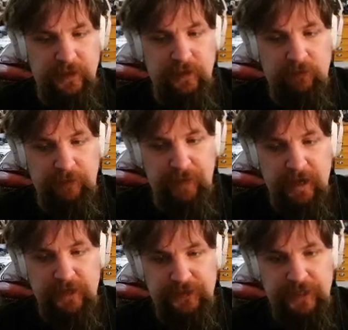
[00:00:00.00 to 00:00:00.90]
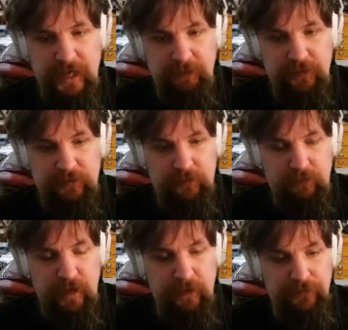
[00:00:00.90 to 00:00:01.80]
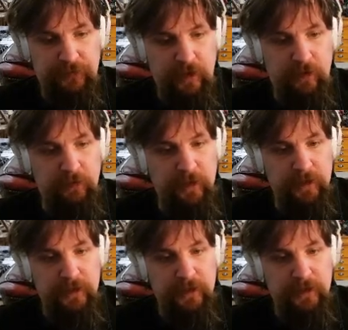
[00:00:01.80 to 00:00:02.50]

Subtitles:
Rebecca Chambers for a while. So,